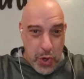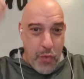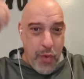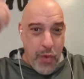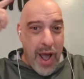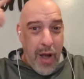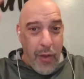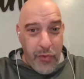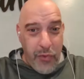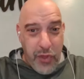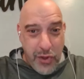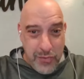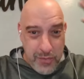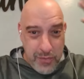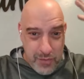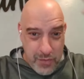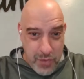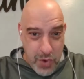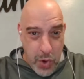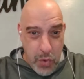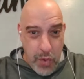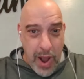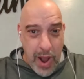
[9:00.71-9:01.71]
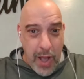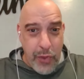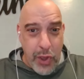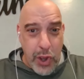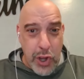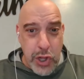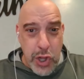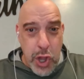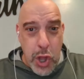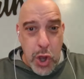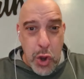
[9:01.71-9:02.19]
around the, around the
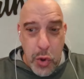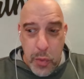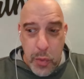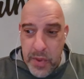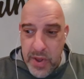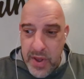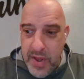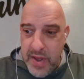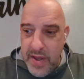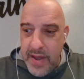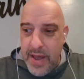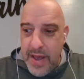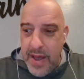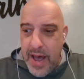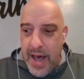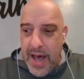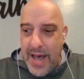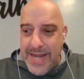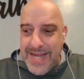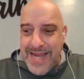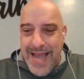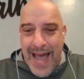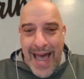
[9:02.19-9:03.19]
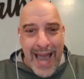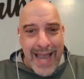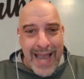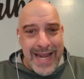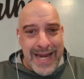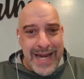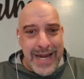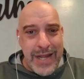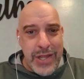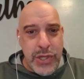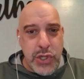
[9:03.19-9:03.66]
globe, uh, tied
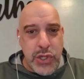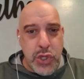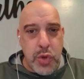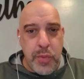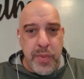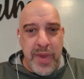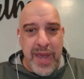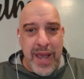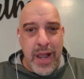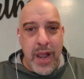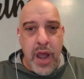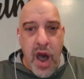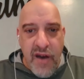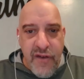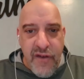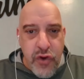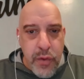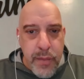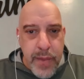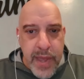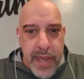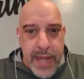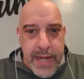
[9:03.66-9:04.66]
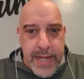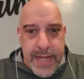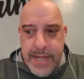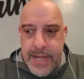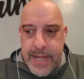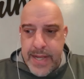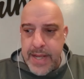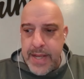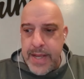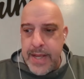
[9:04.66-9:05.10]
into the Serbian government.